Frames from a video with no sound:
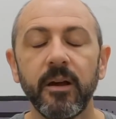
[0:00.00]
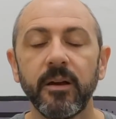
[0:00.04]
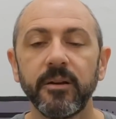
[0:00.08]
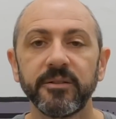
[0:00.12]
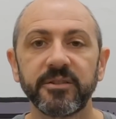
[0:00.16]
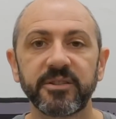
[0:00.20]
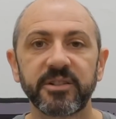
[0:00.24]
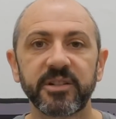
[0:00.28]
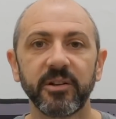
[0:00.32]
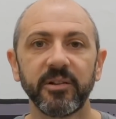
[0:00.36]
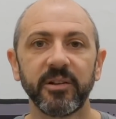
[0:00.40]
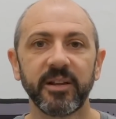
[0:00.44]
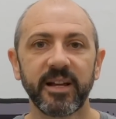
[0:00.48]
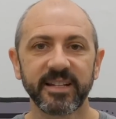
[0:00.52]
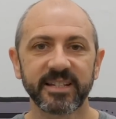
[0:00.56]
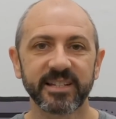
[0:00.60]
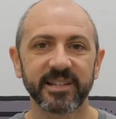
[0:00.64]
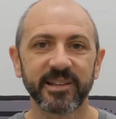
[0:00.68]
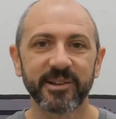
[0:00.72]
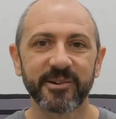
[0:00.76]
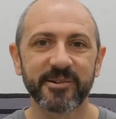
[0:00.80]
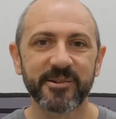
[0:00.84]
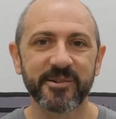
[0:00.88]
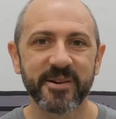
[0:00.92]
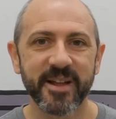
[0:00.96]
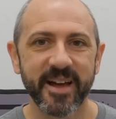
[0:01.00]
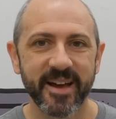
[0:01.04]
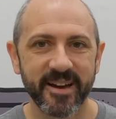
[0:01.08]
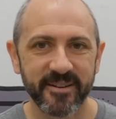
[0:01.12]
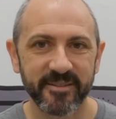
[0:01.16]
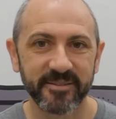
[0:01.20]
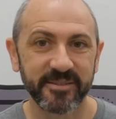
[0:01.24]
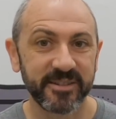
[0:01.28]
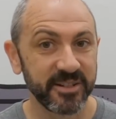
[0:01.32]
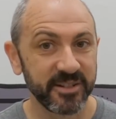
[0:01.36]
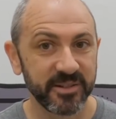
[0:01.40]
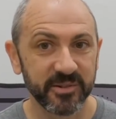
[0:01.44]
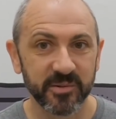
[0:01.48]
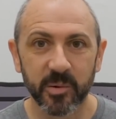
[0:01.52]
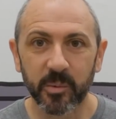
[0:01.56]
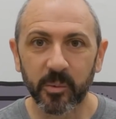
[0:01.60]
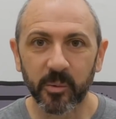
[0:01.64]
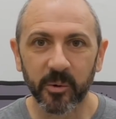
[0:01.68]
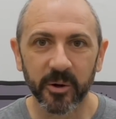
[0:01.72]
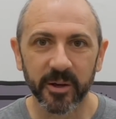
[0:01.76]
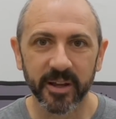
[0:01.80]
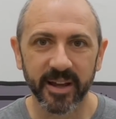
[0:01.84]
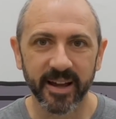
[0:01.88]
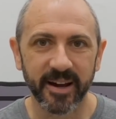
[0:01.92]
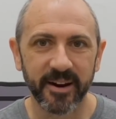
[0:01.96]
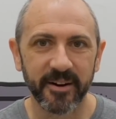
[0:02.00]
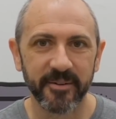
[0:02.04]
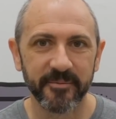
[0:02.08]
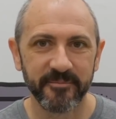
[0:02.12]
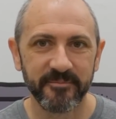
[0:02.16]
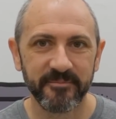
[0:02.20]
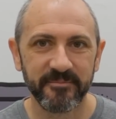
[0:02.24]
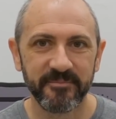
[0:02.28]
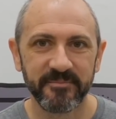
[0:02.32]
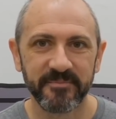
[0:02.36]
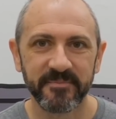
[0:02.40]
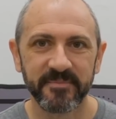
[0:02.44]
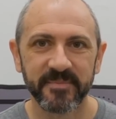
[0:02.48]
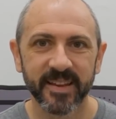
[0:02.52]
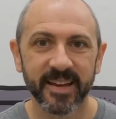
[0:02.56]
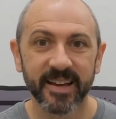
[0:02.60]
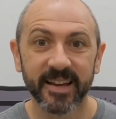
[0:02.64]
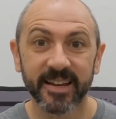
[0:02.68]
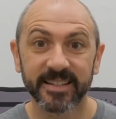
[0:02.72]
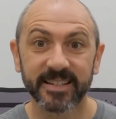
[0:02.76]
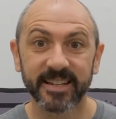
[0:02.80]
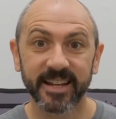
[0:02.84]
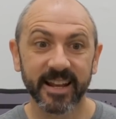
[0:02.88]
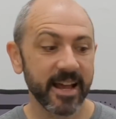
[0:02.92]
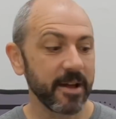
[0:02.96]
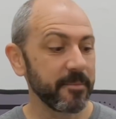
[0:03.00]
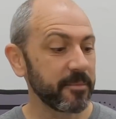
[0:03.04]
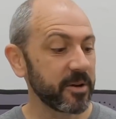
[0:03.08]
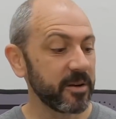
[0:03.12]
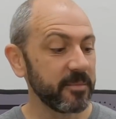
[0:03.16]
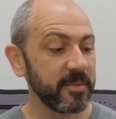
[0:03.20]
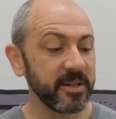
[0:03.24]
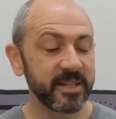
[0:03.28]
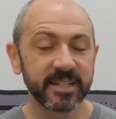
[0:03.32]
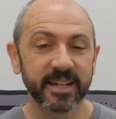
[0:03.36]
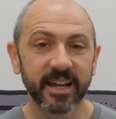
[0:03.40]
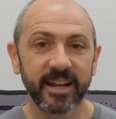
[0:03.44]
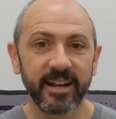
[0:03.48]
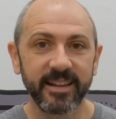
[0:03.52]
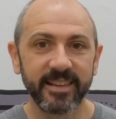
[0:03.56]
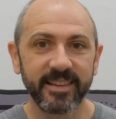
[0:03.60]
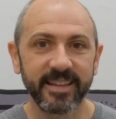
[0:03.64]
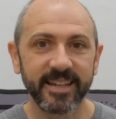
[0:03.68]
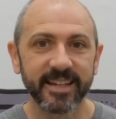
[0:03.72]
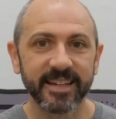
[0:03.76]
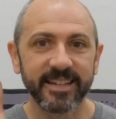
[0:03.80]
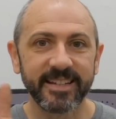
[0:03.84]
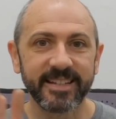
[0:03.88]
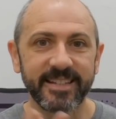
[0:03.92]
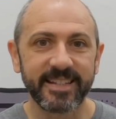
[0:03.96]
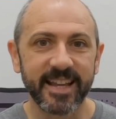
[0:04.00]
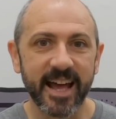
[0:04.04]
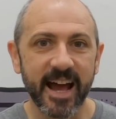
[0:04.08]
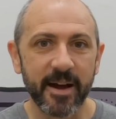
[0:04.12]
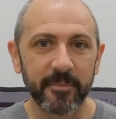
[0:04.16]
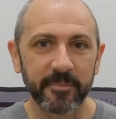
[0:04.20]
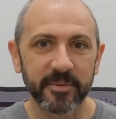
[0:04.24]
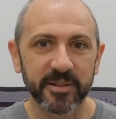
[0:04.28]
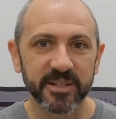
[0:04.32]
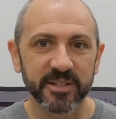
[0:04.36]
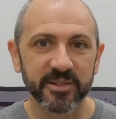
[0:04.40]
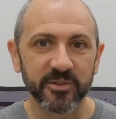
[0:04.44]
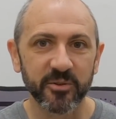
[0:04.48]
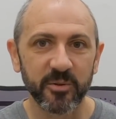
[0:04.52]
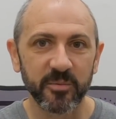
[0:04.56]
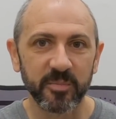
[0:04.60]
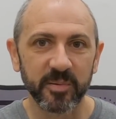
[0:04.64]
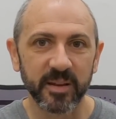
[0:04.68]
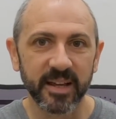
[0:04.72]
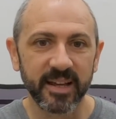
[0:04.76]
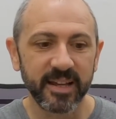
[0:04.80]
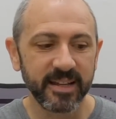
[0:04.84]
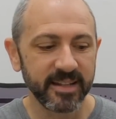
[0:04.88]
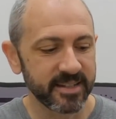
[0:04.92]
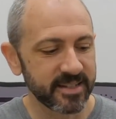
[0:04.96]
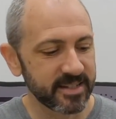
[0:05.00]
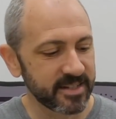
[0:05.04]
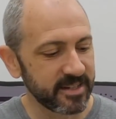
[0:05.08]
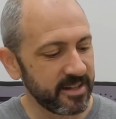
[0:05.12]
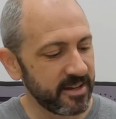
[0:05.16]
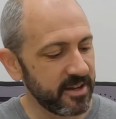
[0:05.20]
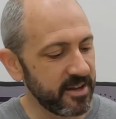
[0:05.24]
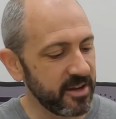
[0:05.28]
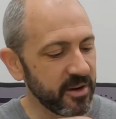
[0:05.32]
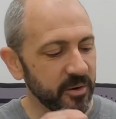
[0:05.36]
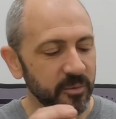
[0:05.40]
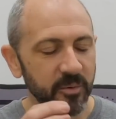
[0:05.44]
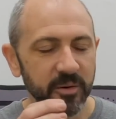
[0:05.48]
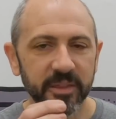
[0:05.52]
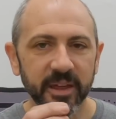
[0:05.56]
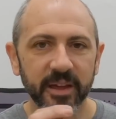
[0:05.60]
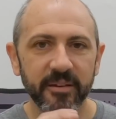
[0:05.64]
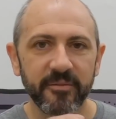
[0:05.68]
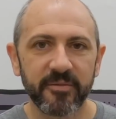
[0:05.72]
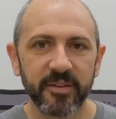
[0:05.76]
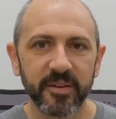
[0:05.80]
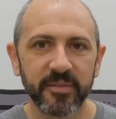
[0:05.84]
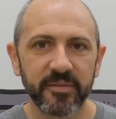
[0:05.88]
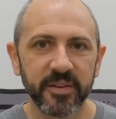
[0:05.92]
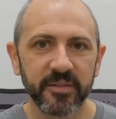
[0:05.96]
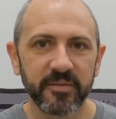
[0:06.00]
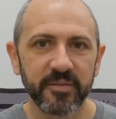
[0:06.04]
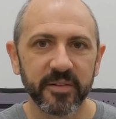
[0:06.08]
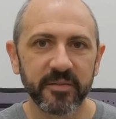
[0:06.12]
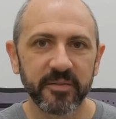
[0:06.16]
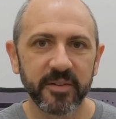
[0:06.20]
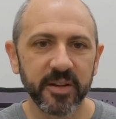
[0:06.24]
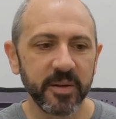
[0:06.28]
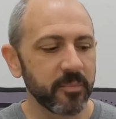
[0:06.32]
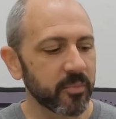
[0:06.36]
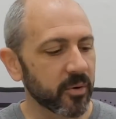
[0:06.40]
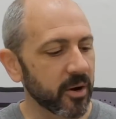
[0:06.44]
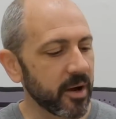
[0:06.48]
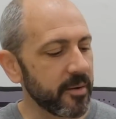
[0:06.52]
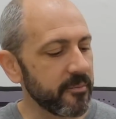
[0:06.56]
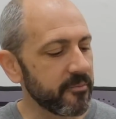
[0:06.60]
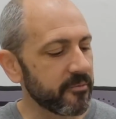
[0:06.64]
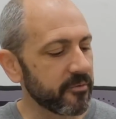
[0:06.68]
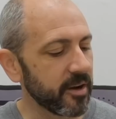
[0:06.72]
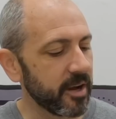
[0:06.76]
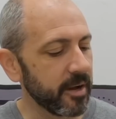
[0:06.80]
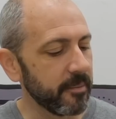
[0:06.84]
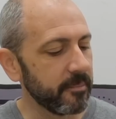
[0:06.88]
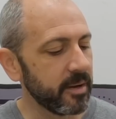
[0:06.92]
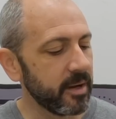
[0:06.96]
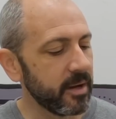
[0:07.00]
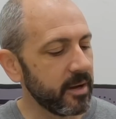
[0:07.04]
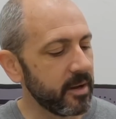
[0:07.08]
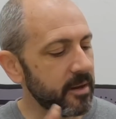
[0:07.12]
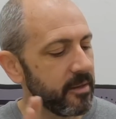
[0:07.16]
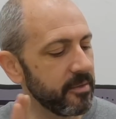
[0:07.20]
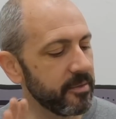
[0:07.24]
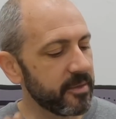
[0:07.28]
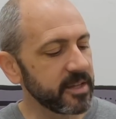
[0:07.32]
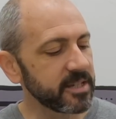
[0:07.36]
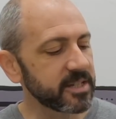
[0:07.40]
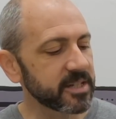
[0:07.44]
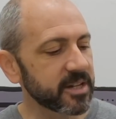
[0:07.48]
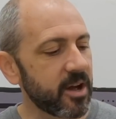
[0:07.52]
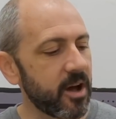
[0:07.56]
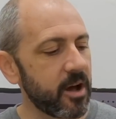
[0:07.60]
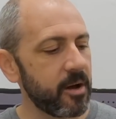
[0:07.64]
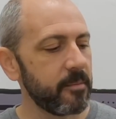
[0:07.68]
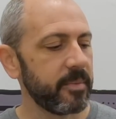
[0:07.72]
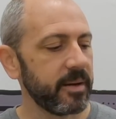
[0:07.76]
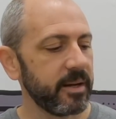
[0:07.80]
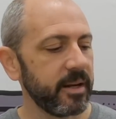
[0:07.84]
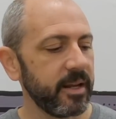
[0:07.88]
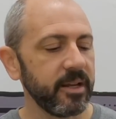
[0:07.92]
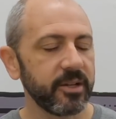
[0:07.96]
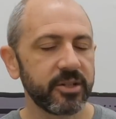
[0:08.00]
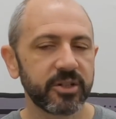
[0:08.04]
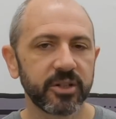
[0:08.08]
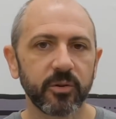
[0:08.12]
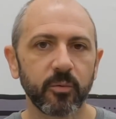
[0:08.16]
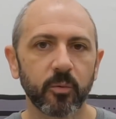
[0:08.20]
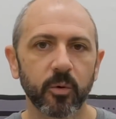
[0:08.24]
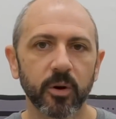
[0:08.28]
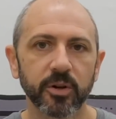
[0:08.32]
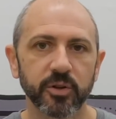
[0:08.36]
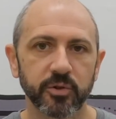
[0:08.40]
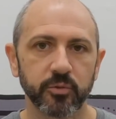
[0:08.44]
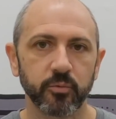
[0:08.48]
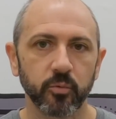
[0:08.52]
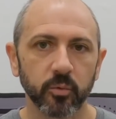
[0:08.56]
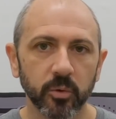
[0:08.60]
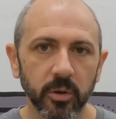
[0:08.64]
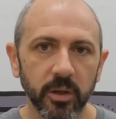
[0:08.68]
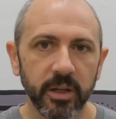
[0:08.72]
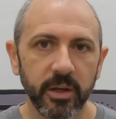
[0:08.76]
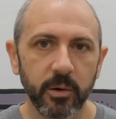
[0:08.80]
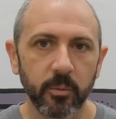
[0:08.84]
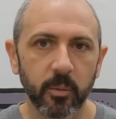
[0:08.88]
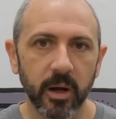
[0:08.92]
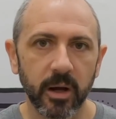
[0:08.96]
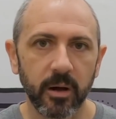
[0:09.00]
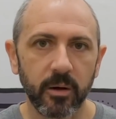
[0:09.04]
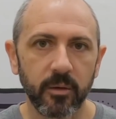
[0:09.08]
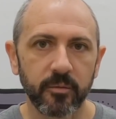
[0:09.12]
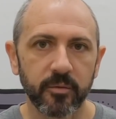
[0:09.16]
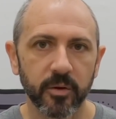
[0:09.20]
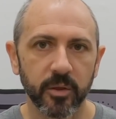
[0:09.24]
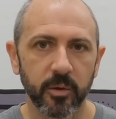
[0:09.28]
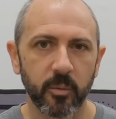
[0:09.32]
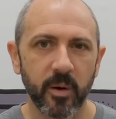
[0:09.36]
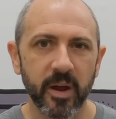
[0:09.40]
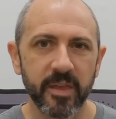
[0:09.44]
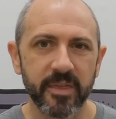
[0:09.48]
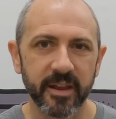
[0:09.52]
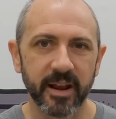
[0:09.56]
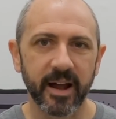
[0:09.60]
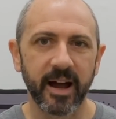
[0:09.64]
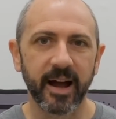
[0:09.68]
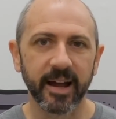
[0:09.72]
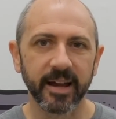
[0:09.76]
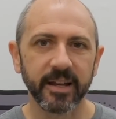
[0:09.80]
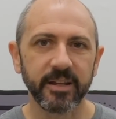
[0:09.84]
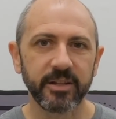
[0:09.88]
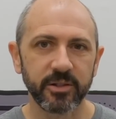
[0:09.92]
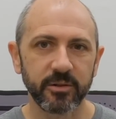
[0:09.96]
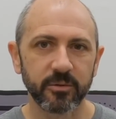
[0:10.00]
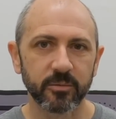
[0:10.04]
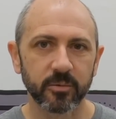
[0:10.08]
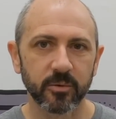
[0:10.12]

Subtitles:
So let's learn how to do a Royale. Today I'm going to be skating the Adapt sole plates with a 50-50 prime frame. This combination works really well for the way that I do